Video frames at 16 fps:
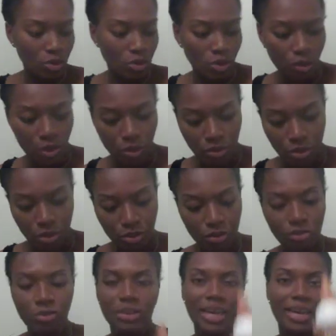or you can
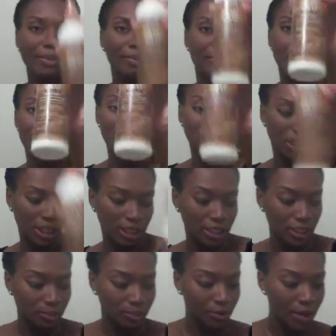use like braid
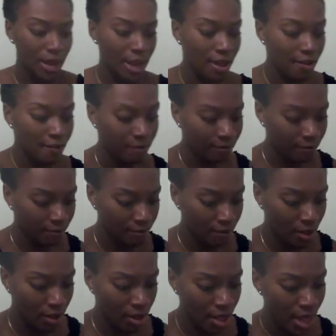sheen spray,
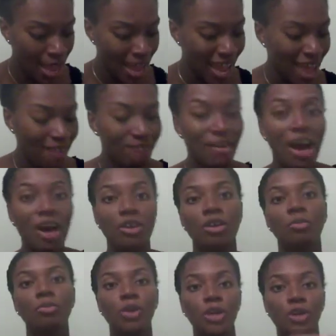and followed up with